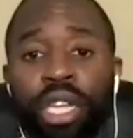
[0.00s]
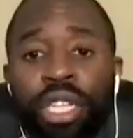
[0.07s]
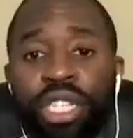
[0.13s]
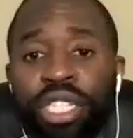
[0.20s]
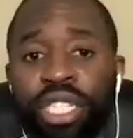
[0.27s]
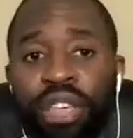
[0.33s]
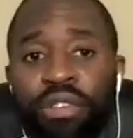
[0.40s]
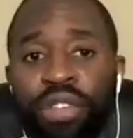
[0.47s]

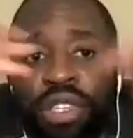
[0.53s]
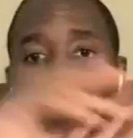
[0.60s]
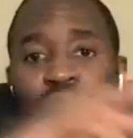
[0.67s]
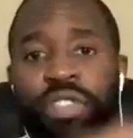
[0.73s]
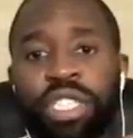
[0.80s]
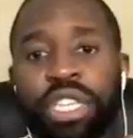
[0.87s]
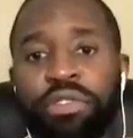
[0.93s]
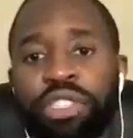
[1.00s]
just give yourself a
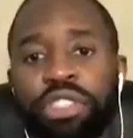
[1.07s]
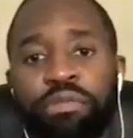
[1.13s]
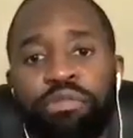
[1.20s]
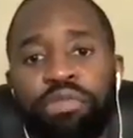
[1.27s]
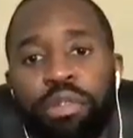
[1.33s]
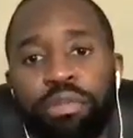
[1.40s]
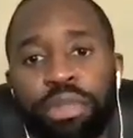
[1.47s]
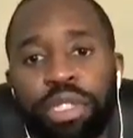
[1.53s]
series of
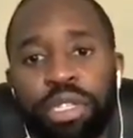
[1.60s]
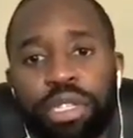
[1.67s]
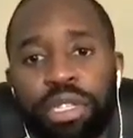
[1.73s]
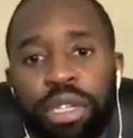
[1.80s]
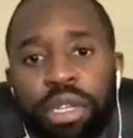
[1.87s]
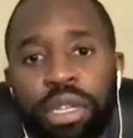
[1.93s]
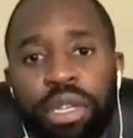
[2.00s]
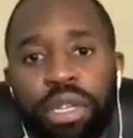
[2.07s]
prompts
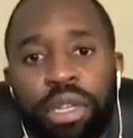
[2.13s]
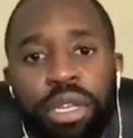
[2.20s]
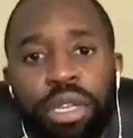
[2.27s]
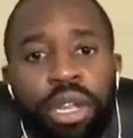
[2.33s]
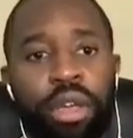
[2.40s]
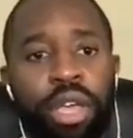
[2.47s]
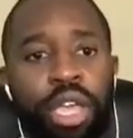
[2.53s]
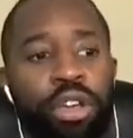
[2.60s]
you
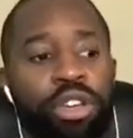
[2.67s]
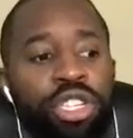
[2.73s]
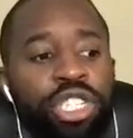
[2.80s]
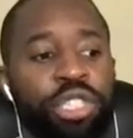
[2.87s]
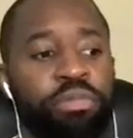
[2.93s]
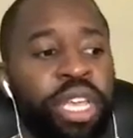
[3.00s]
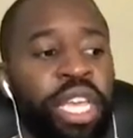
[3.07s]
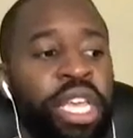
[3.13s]
know it could
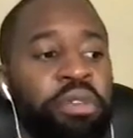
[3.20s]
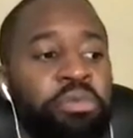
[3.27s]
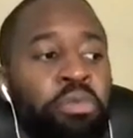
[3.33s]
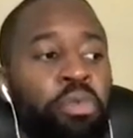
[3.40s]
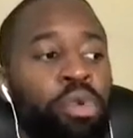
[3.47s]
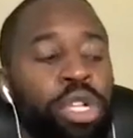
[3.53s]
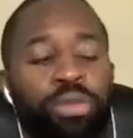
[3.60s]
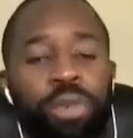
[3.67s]
just be
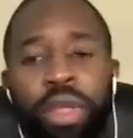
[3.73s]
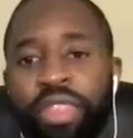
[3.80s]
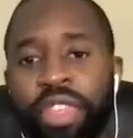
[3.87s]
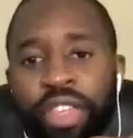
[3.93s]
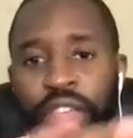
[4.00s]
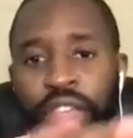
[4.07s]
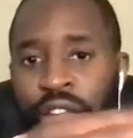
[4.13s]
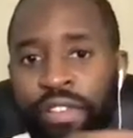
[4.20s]
what's one
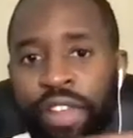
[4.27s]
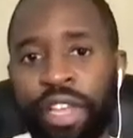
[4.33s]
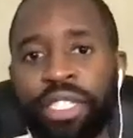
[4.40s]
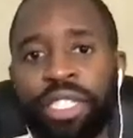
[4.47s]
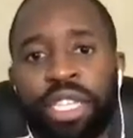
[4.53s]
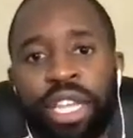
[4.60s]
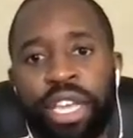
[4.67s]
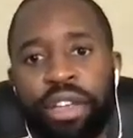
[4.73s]
thing that i've learned
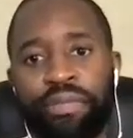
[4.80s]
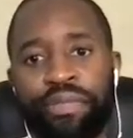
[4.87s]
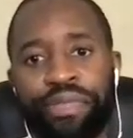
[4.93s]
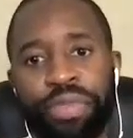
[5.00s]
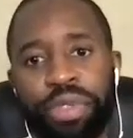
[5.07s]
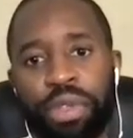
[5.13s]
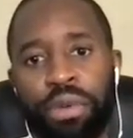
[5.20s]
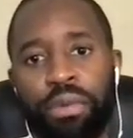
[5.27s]
today
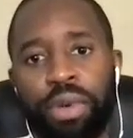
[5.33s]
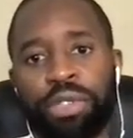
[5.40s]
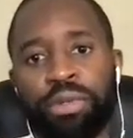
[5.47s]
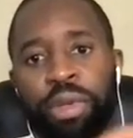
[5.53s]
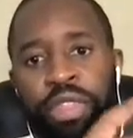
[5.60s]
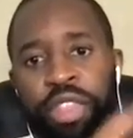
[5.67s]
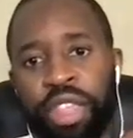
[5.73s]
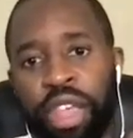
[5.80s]
what's
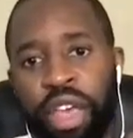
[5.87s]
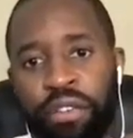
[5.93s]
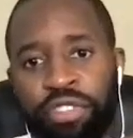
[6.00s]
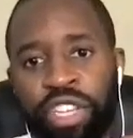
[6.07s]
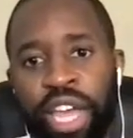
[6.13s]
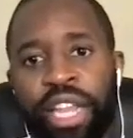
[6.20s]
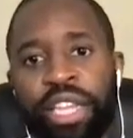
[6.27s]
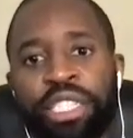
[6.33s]
one thing that I've
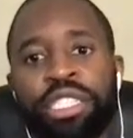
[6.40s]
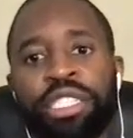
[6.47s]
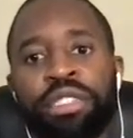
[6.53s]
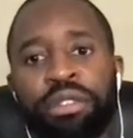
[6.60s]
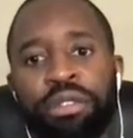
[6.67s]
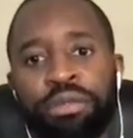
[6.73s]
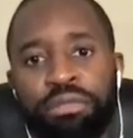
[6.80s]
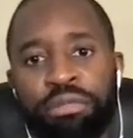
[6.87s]
challenged
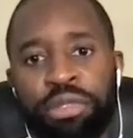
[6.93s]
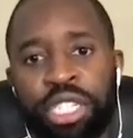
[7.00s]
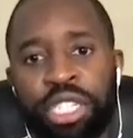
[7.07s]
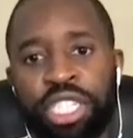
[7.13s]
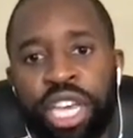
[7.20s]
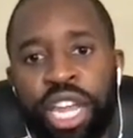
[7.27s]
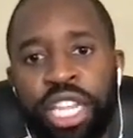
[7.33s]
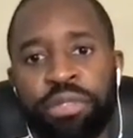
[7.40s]
that's
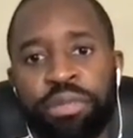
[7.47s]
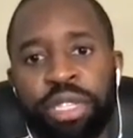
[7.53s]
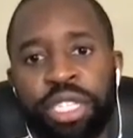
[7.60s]
challenged me